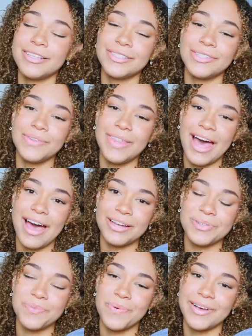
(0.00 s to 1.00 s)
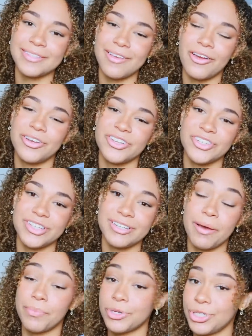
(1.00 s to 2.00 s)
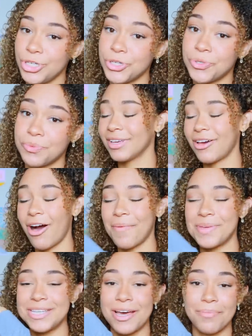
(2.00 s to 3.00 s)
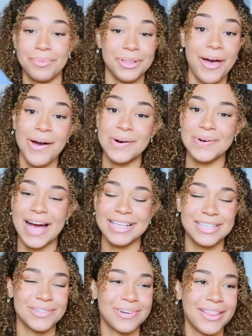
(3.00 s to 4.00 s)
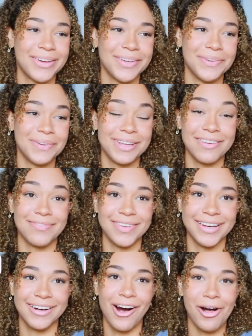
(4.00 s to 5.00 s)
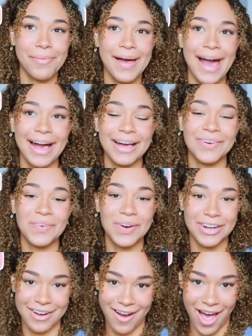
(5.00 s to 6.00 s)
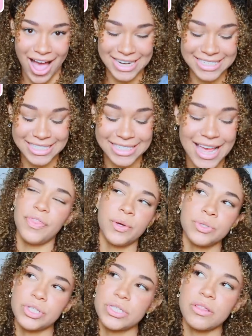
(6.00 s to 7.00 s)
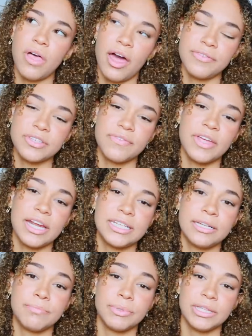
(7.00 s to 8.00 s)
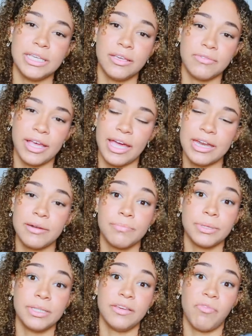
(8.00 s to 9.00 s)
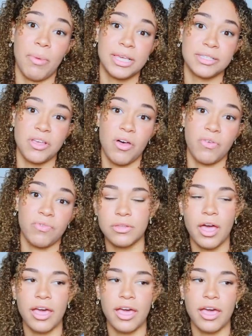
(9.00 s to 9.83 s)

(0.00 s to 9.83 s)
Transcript: So that was audition number two. Comment down below as to whether you would give me a callback or not. There was just a lot of stuff that I didn't believe. Like, I didn't believe myself.